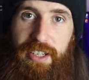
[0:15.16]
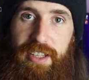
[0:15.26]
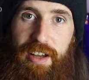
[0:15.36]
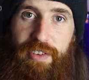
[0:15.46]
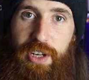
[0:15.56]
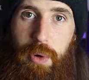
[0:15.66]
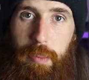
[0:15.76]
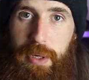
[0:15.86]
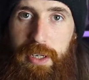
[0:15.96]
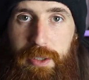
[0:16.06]
to that video
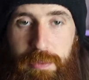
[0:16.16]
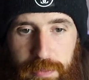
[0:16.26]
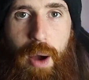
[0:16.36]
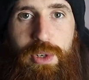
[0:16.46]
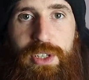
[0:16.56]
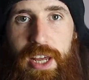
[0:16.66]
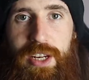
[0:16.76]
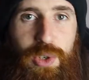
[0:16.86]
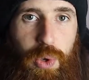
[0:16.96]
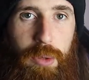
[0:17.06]
up here, I was kind
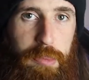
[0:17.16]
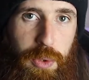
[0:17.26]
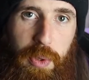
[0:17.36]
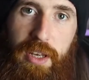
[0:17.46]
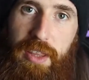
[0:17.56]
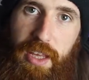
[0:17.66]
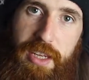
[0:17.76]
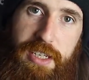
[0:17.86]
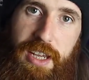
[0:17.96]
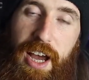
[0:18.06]
of torn between this